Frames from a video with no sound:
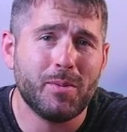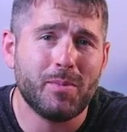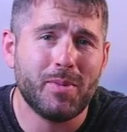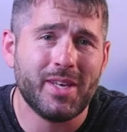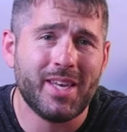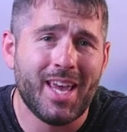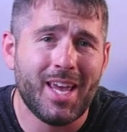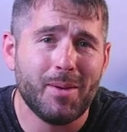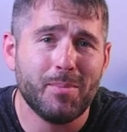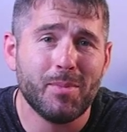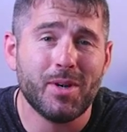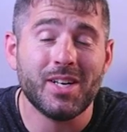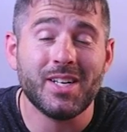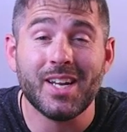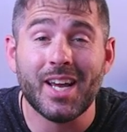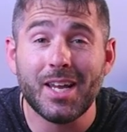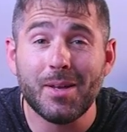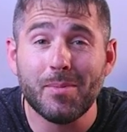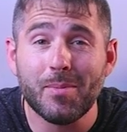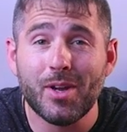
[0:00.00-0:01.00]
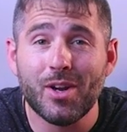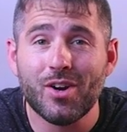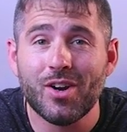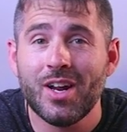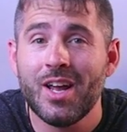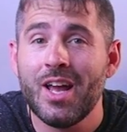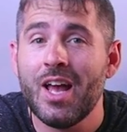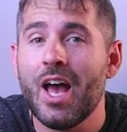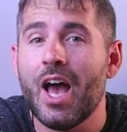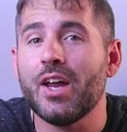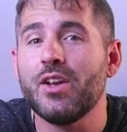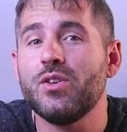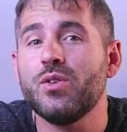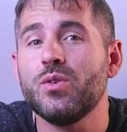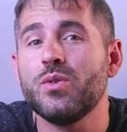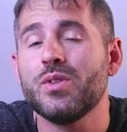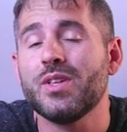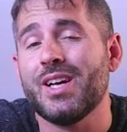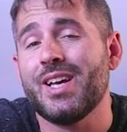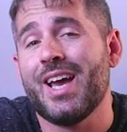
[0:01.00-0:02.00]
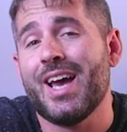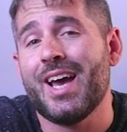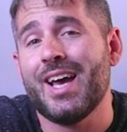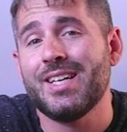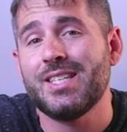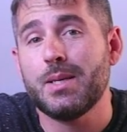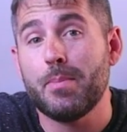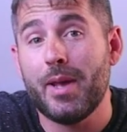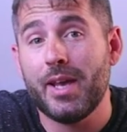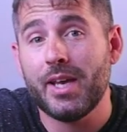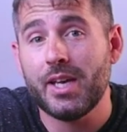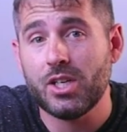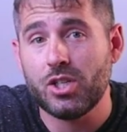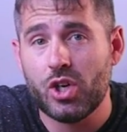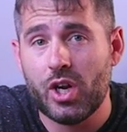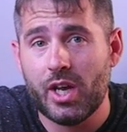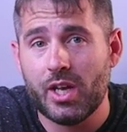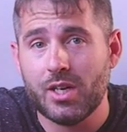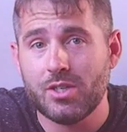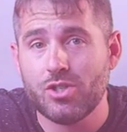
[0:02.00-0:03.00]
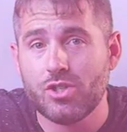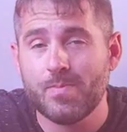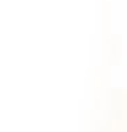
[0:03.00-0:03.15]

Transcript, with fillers: became a nightmare, I knew that I had to make a change.